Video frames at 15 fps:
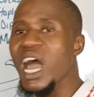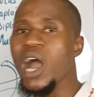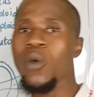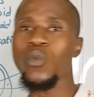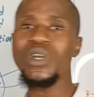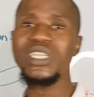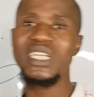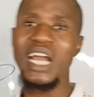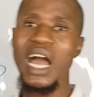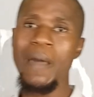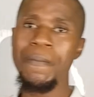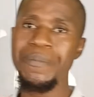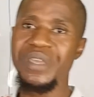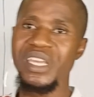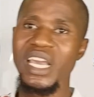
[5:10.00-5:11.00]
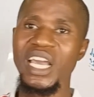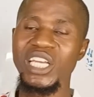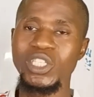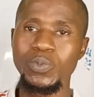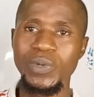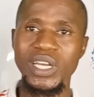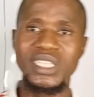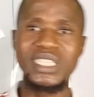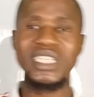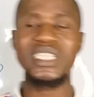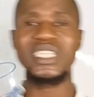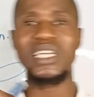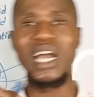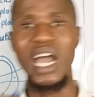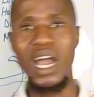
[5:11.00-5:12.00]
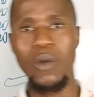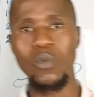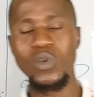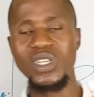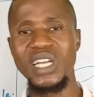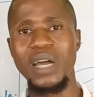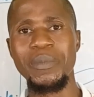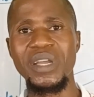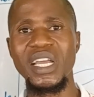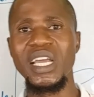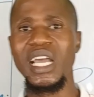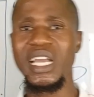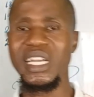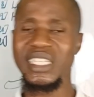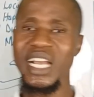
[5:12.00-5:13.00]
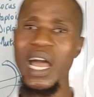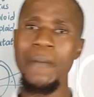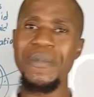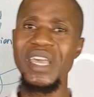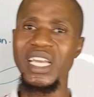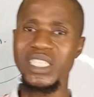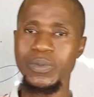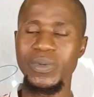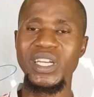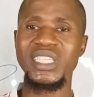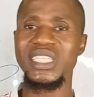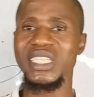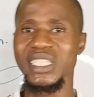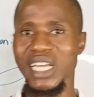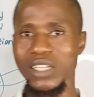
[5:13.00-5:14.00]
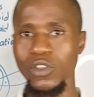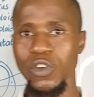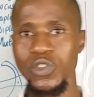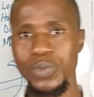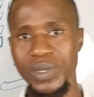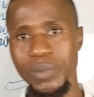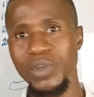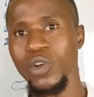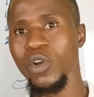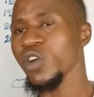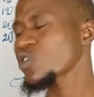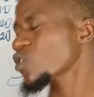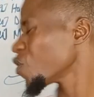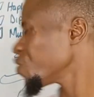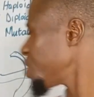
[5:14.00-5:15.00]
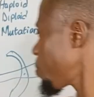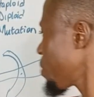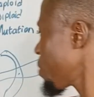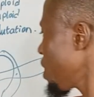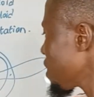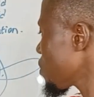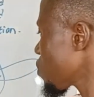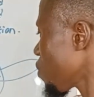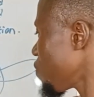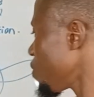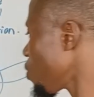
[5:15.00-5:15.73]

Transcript: which can be expressed, which can be, it can be expressed in an offspring because of the presence of